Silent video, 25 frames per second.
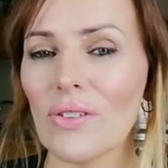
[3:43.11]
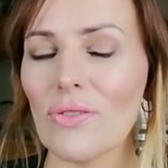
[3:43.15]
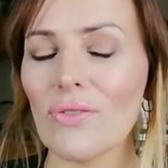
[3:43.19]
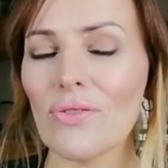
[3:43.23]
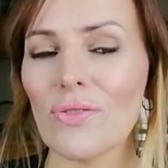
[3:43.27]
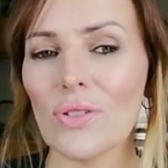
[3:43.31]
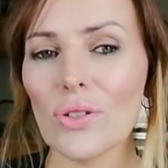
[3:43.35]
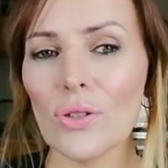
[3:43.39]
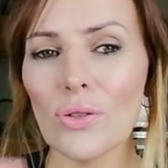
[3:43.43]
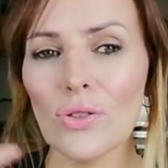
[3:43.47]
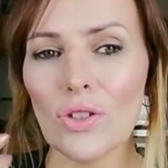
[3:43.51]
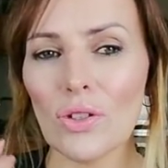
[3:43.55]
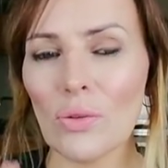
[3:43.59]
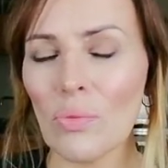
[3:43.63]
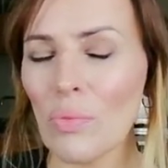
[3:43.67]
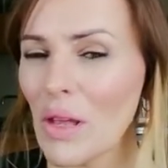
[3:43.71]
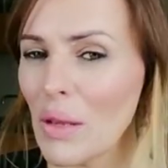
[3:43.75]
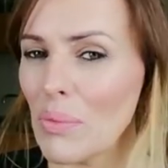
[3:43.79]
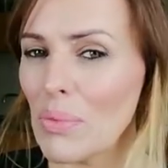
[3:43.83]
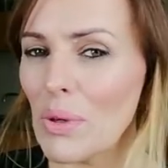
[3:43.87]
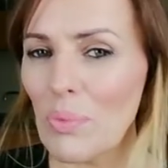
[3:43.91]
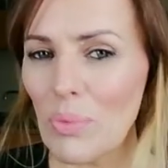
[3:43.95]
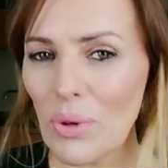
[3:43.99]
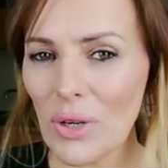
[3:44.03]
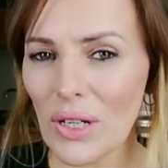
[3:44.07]
for you to
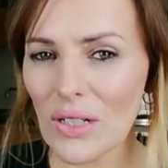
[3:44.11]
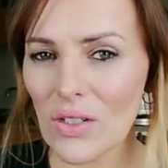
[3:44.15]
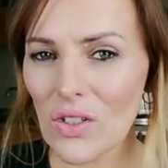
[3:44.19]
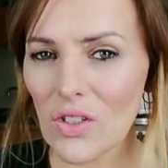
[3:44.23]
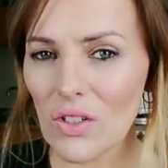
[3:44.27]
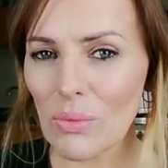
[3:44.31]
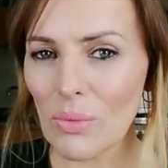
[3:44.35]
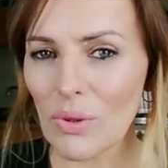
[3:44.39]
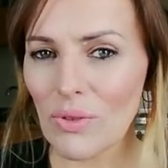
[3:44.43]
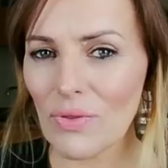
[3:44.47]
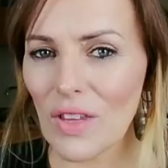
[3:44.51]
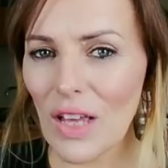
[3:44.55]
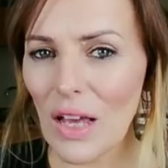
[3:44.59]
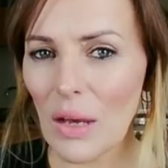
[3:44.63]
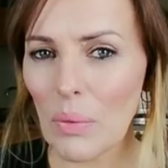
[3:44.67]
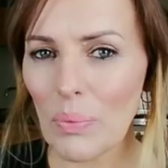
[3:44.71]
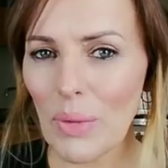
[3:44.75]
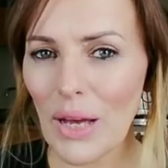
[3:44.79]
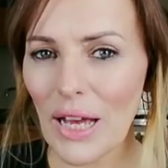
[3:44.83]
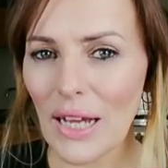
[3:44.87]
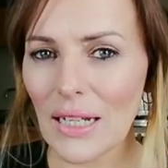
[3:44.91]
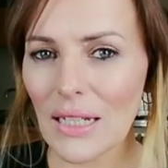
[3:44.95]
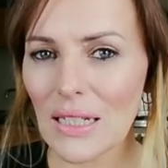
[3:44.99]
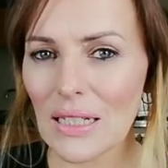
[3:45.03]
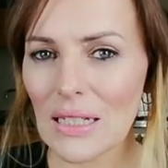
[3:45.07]
maybe bring some of that
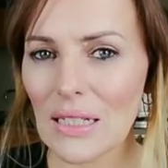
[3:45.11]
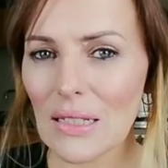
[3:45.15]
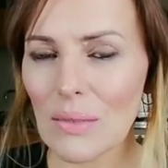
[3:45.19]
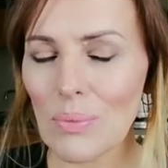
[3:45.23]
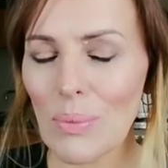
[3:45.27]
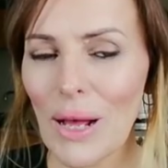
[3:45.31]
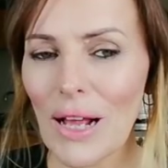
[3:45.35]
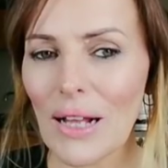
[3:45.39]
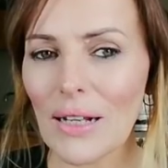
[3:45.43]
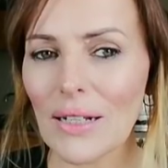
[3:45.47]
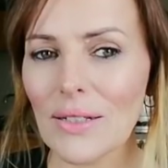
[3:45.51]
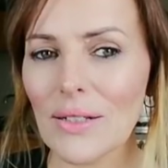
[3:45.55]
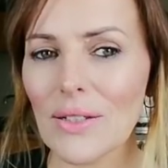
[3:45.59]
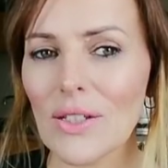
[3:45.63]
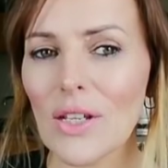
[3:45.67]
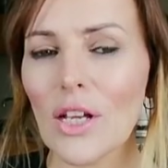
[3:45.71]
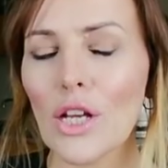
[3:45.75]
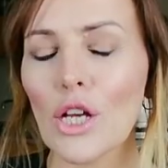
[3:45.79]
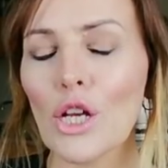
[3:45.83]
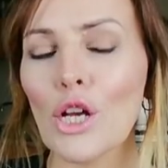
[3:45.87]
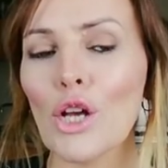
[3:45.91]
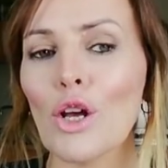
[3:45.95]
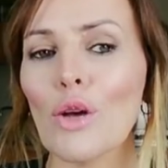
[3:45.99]
back into balance,